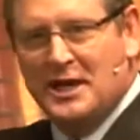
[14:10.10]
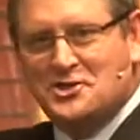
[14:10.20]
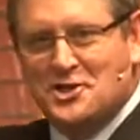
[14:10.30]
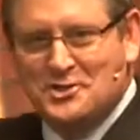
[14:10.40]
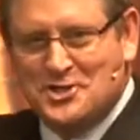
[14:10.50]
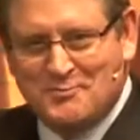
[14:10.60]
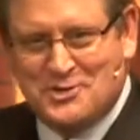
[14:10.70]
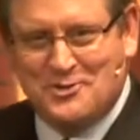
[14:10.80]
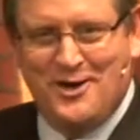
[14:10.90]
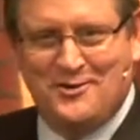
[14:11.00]

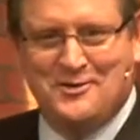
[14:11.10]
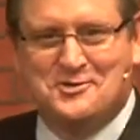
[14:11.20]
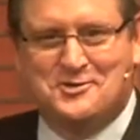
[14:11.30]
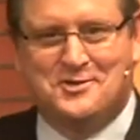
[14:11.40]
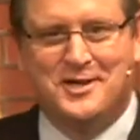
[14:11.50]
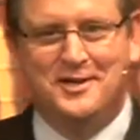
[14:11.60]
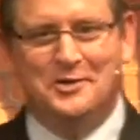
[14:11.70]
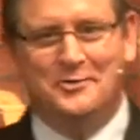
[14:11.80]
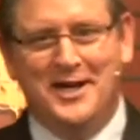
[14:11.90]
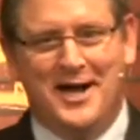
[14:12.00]
relationship struggles,
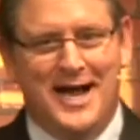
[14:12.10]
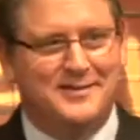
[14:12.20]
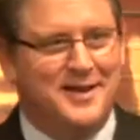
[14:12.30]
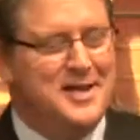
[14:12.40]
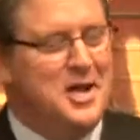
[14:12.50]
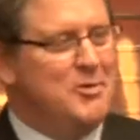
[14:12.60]
do we not?